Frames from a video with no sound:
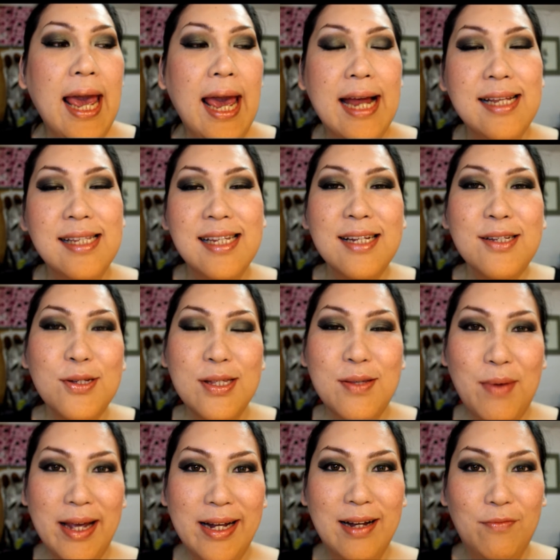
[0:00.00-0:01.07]
and it's done using
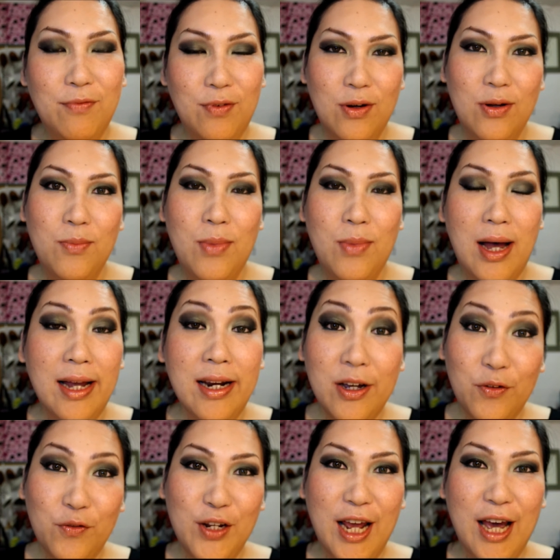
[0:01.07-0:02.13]
makeup from Ida
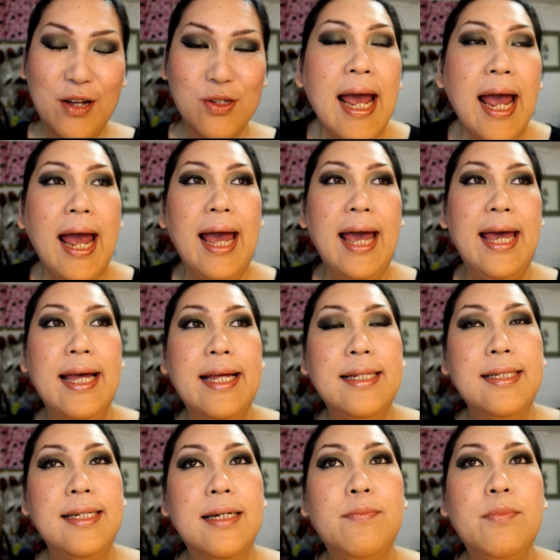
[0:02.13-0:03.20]
Offenhauser.
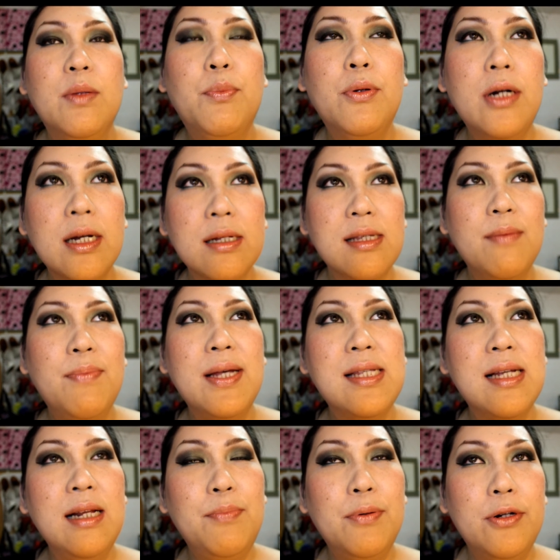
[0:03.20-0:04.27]
And the products are
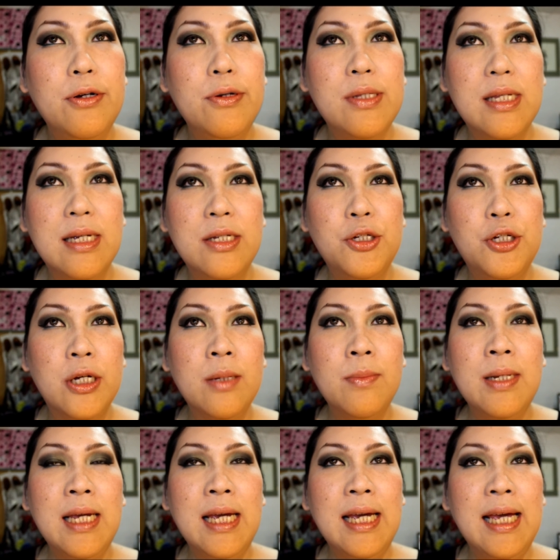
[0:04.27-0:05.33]
basically produced in
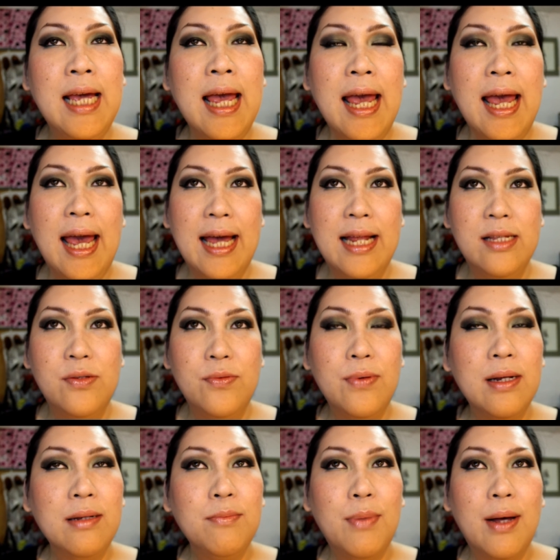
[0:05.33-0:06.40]
Germany, and it's
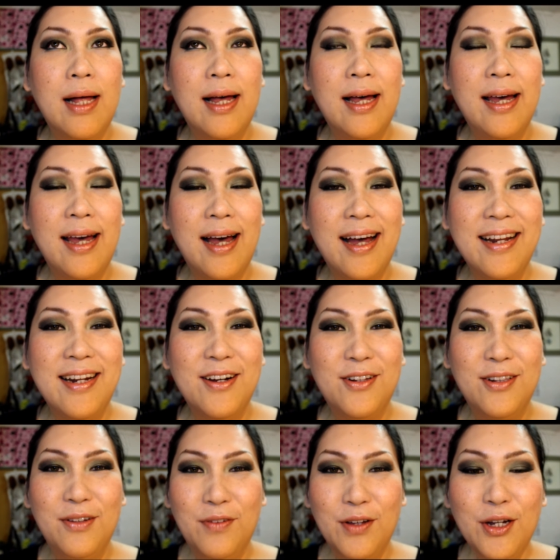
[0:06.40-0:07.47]
run by Ida
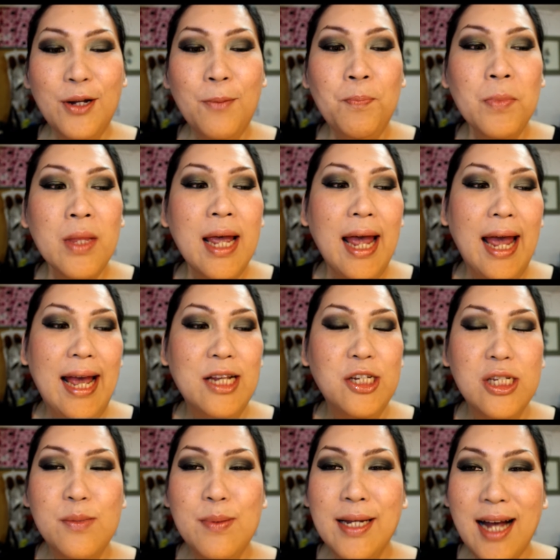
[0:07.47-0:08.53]
Oliver. And
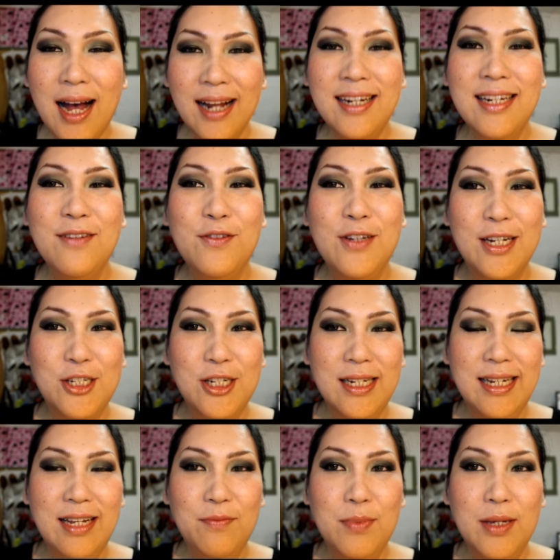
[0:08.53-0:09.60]
she's been kind enough to actually
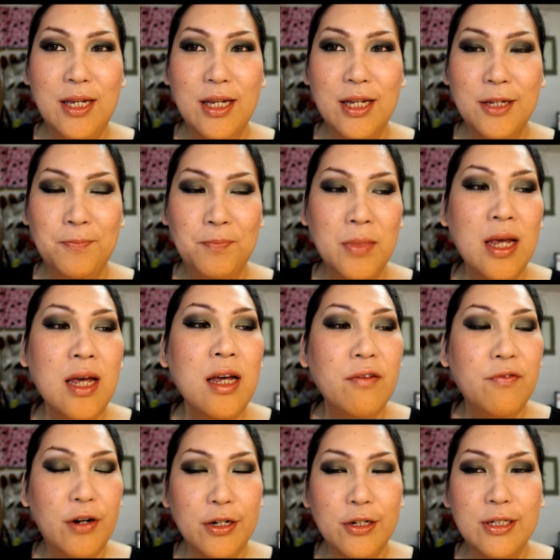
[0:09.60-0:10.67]
give me a
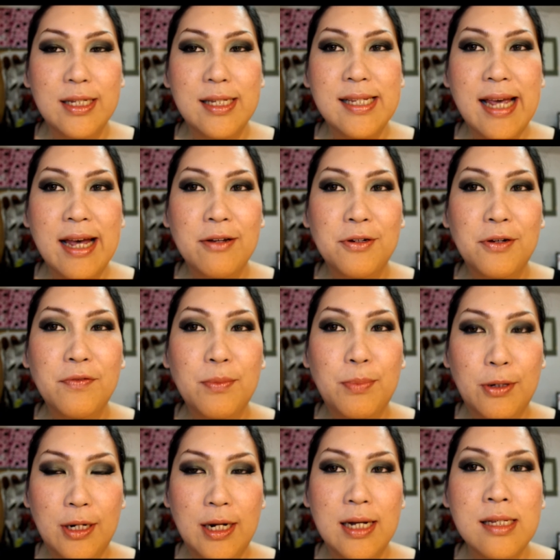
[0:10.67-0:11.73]
very good discount off the
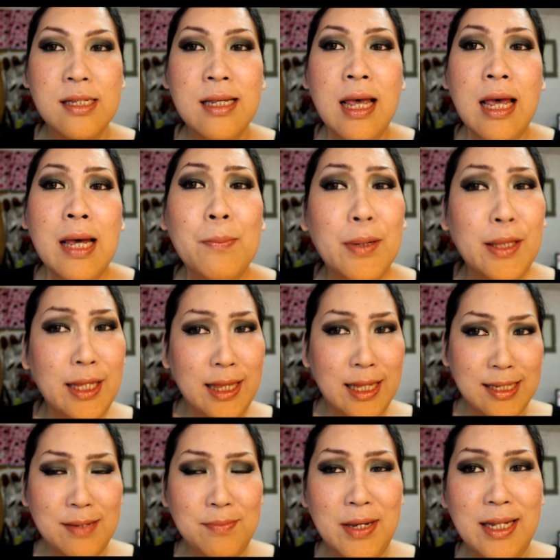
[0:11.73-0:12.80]
products, but that
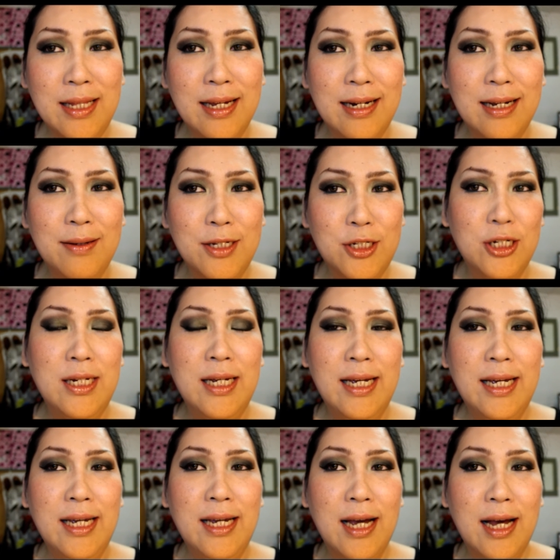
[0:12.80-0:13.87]
doesn't mean that
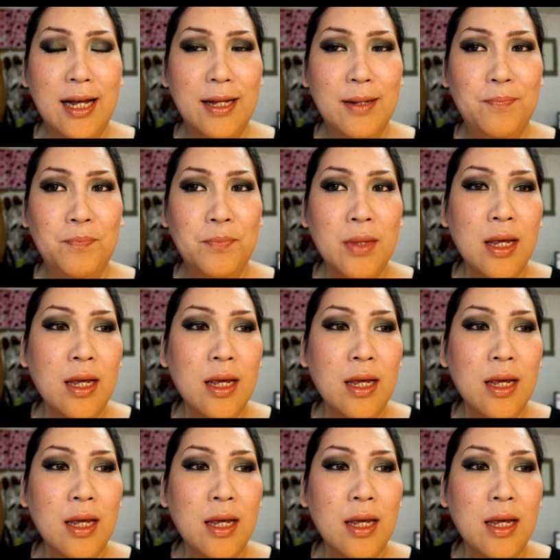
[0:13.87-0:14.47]
actually I'm